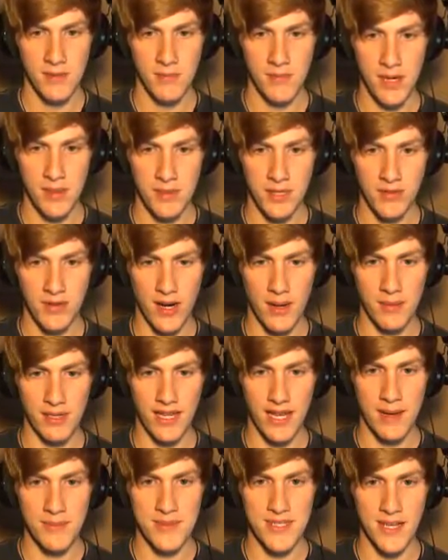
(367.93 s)
maybe grab a
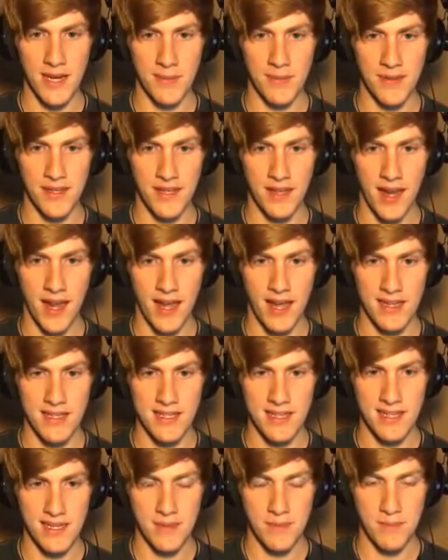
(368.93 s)
laptop that
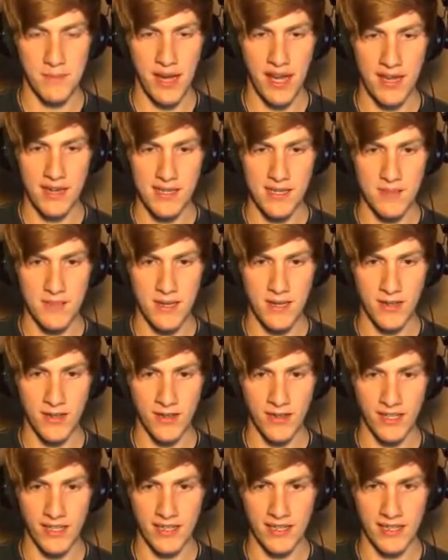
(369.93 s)
has a bad email
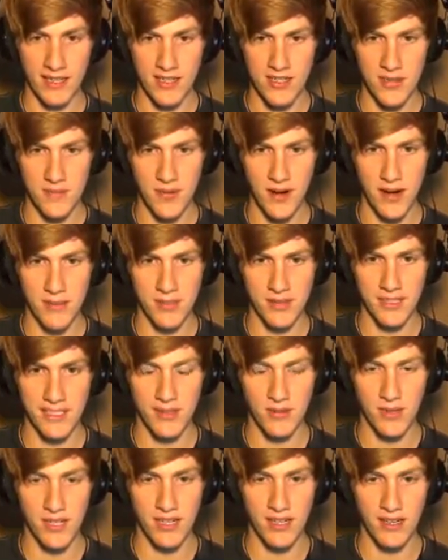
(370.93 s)
on it that I should probably
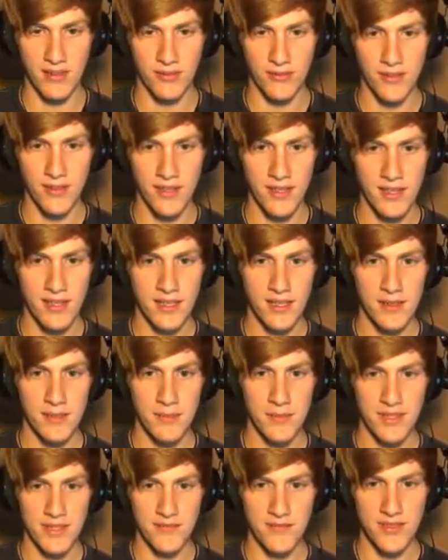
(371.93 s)
get rid of.
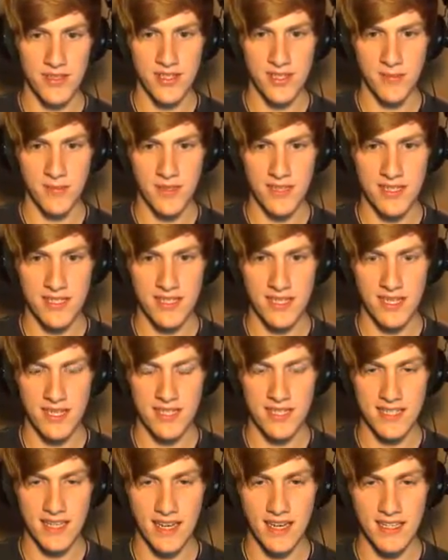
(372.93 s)
But for some reason I
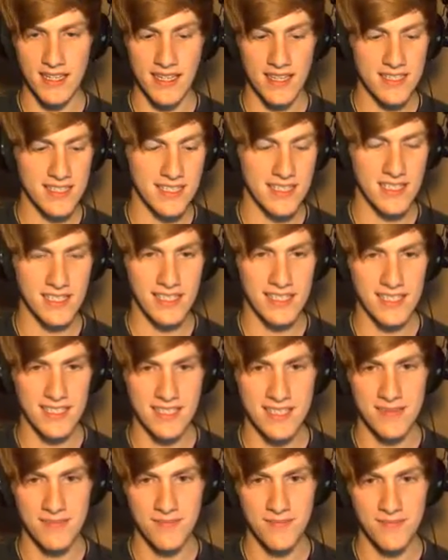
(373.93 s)
decided not to
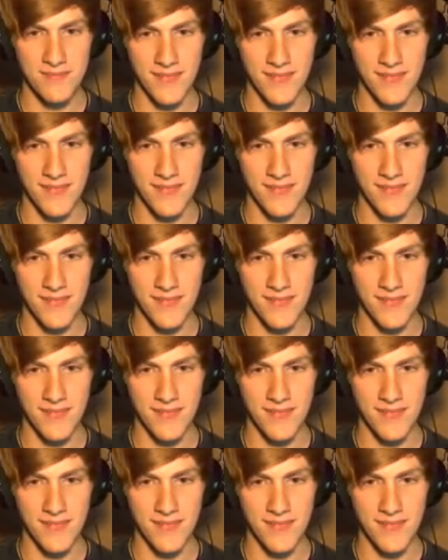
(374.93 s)
delete.